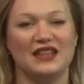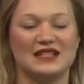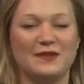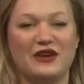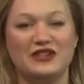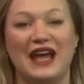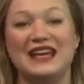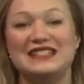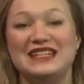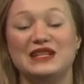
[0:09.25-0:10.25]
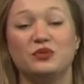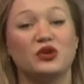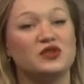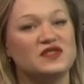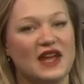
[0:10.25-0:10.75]
That's about nineteen
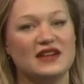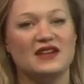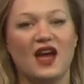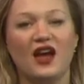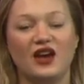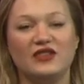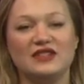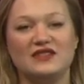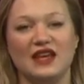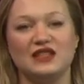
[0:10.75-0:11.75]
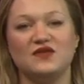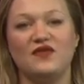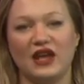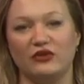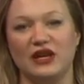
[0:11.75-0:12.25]
percent of the state's
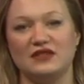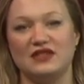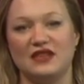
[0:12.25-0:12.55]
veterans.